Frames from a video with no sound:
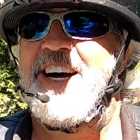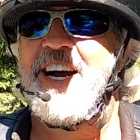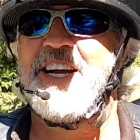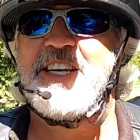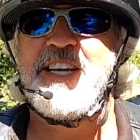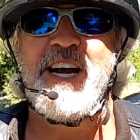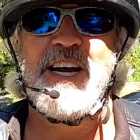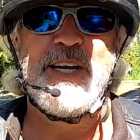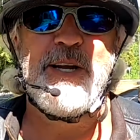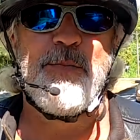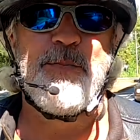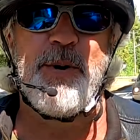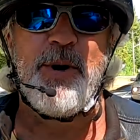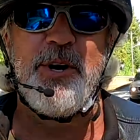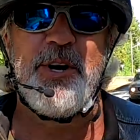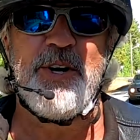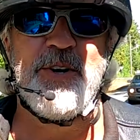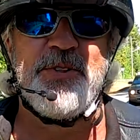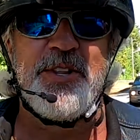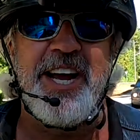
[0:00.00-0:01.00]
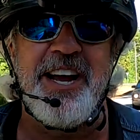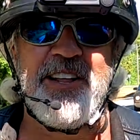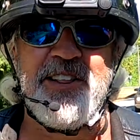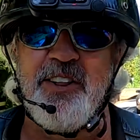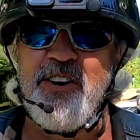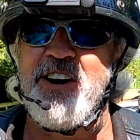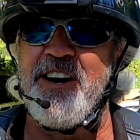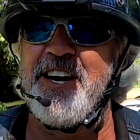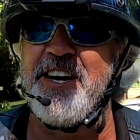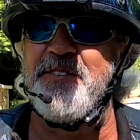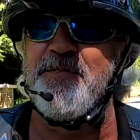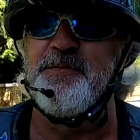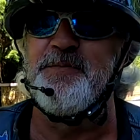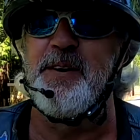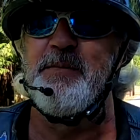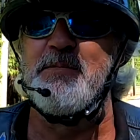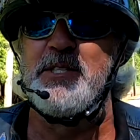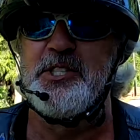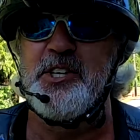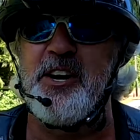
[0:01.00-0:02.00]
I kind of borrowed that line
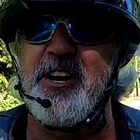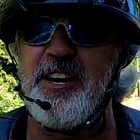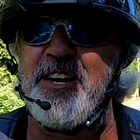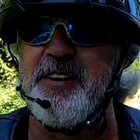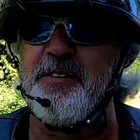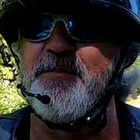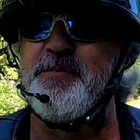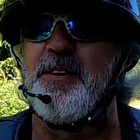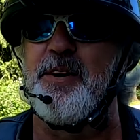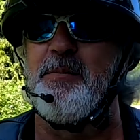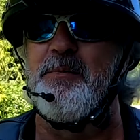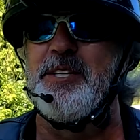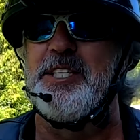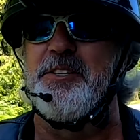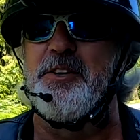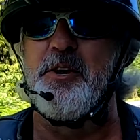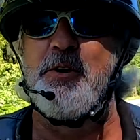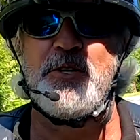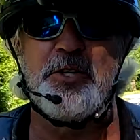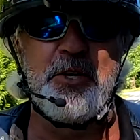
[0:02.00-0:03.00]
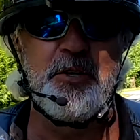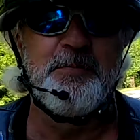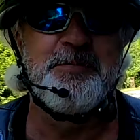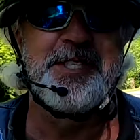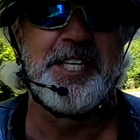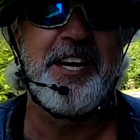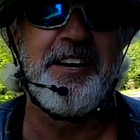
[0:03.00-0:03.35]
from John from his YouTube